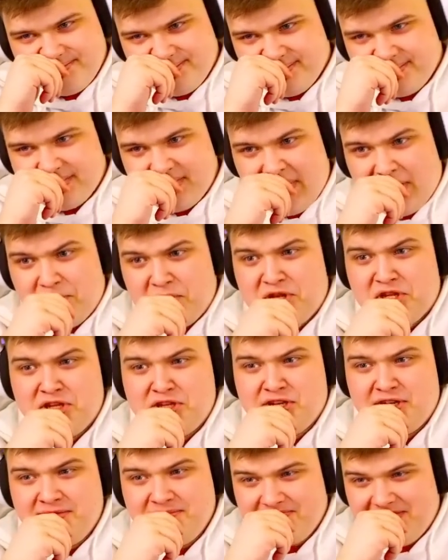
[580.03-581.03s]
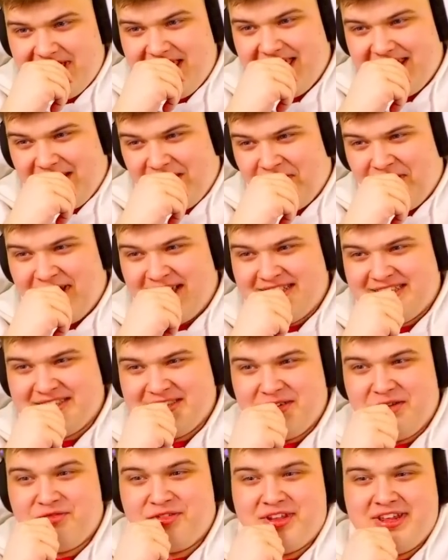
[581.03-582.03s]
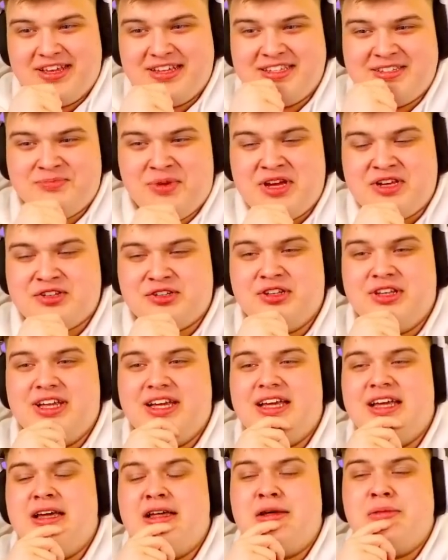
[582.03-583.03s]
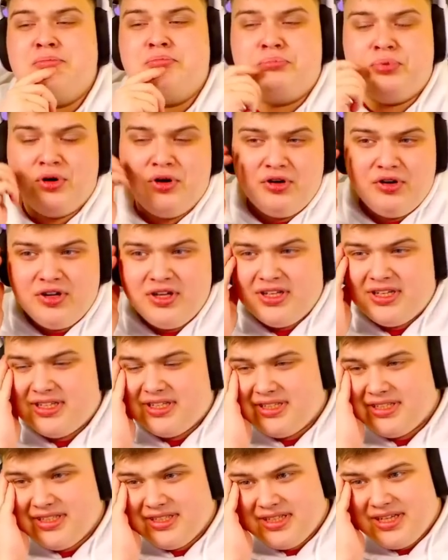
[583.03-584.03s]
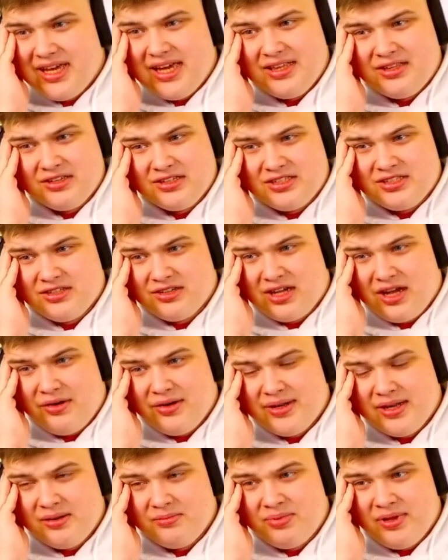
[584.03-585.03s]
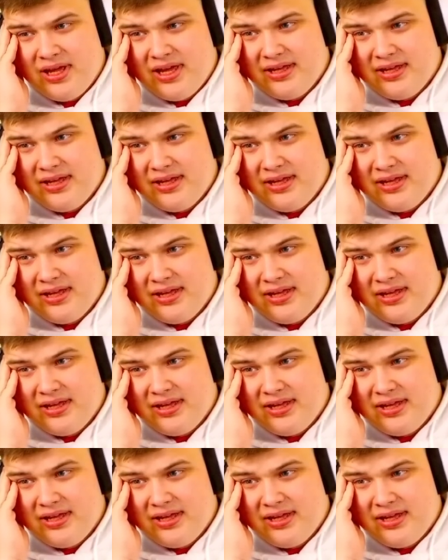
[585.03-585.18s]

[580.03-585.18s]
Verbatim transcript: I'm a degen and I wanted to do it for the special, but it does suck how it didn't pay.